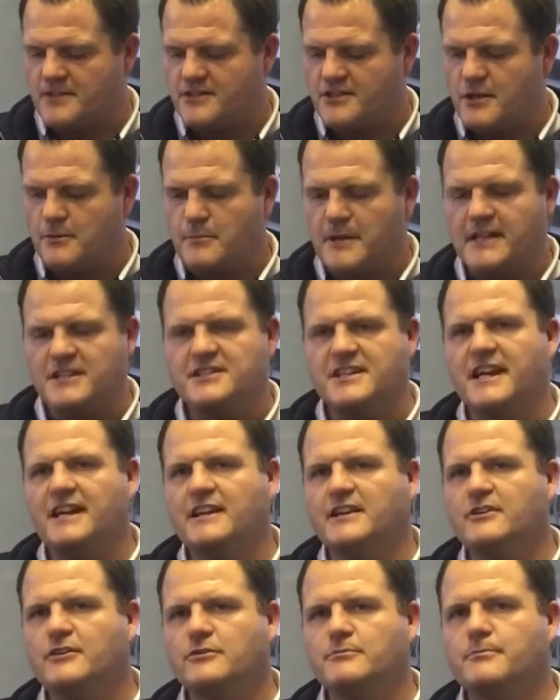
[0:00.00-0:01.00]
So
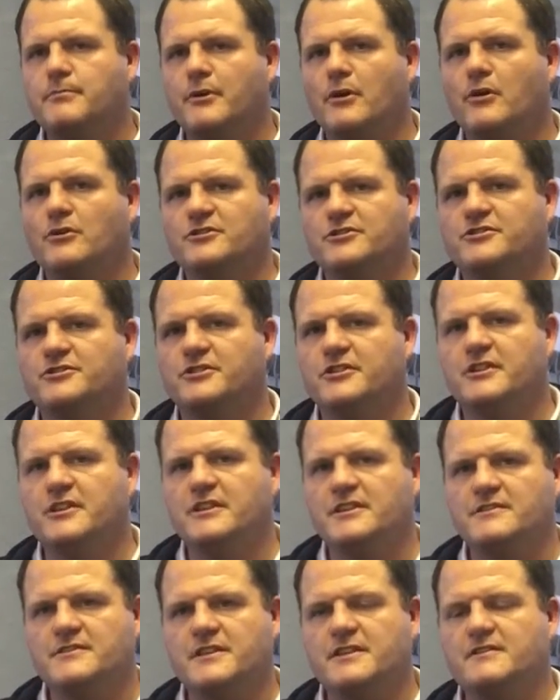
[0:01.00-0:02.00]
maintaining good
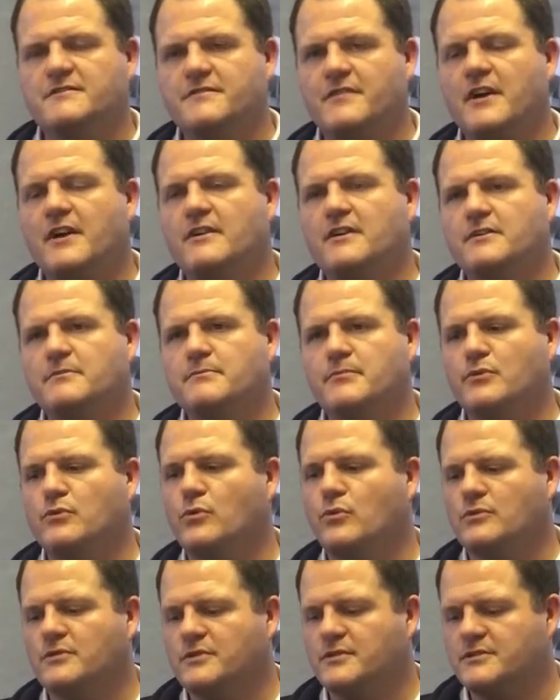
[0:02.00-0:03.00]
posture is very
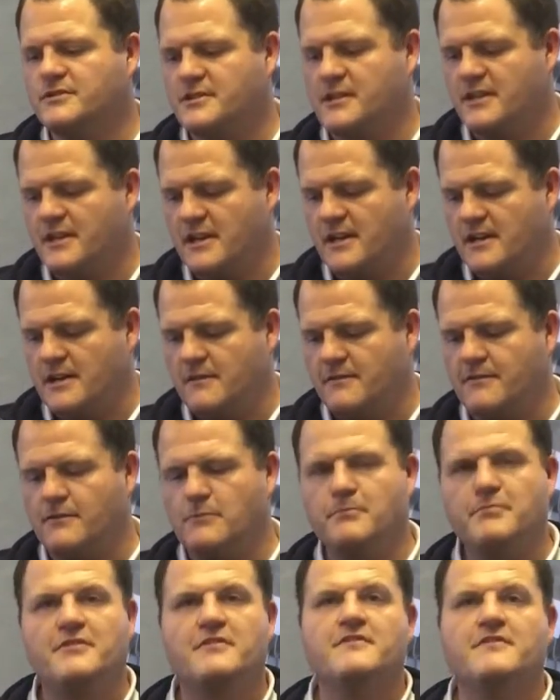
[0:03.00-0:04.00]
important
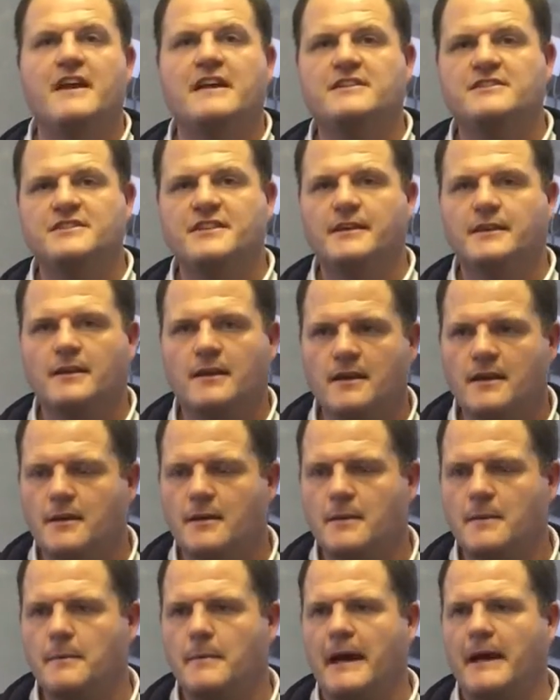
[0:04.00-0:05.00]
for preventing
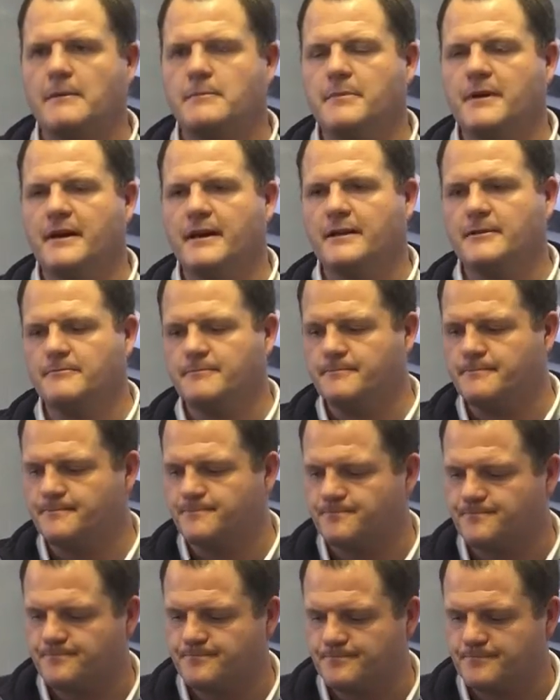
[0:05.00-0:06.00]
back pain.
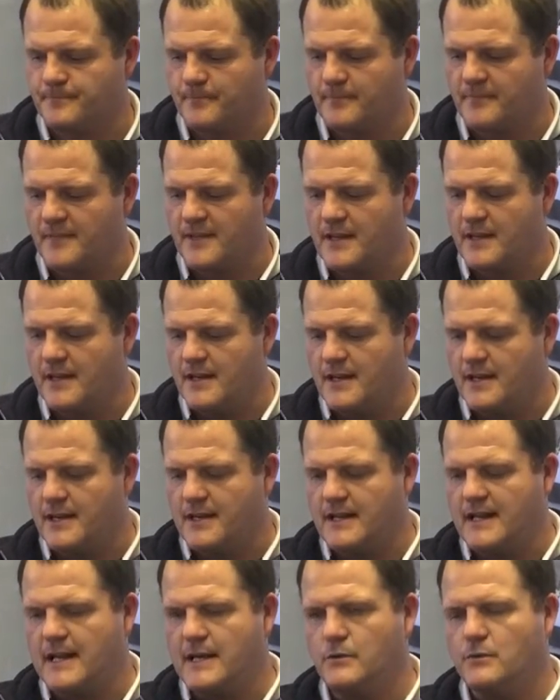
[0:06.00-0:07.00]

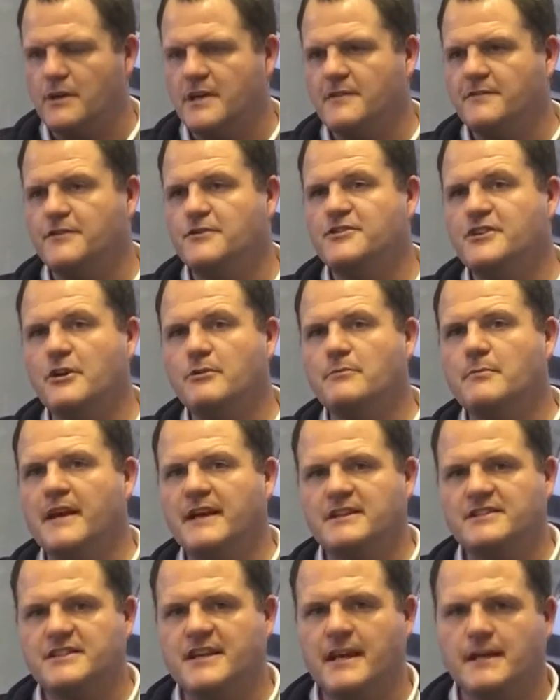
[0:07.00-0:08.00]
Now, if you don't
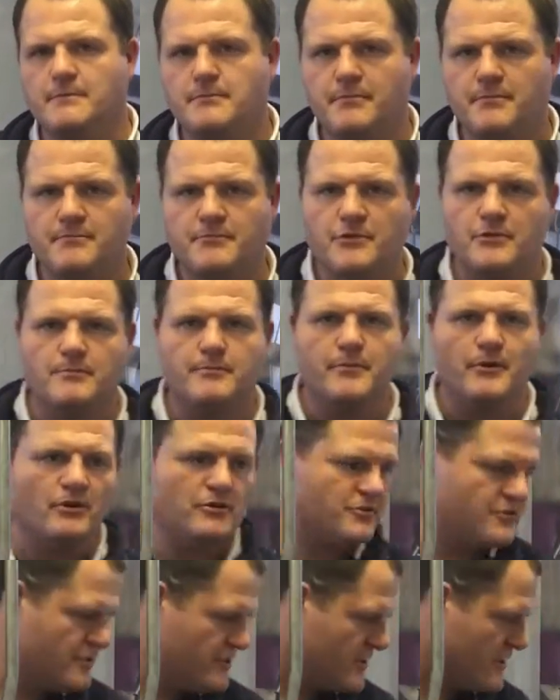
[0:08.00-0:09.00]
maintain good
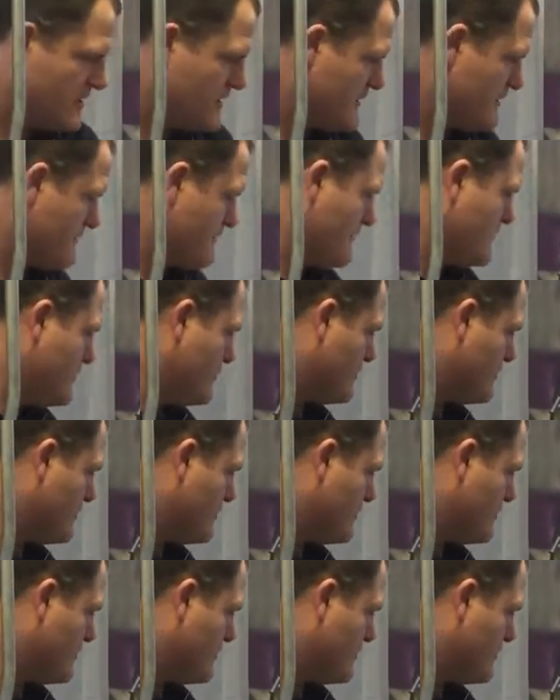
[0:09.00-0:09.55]
posture, if